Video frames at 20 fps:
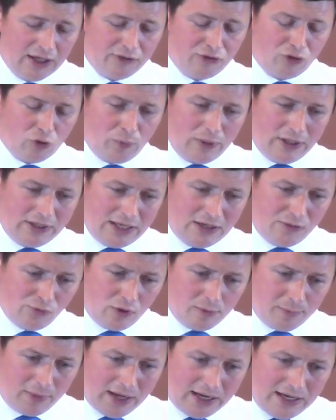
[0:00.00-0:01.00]
Don't we need
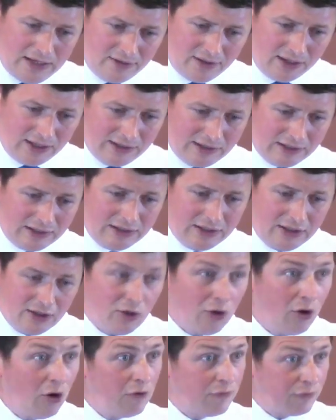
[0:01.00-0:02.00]
reminded
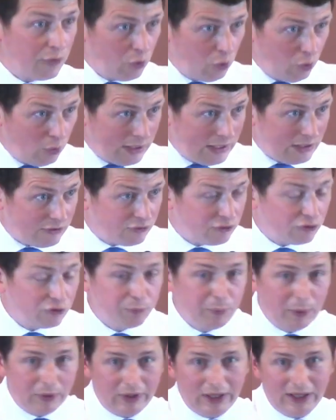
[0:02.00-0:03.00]
of the Holy
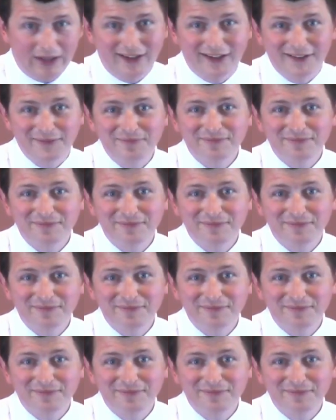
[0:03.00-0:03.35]
Spirit,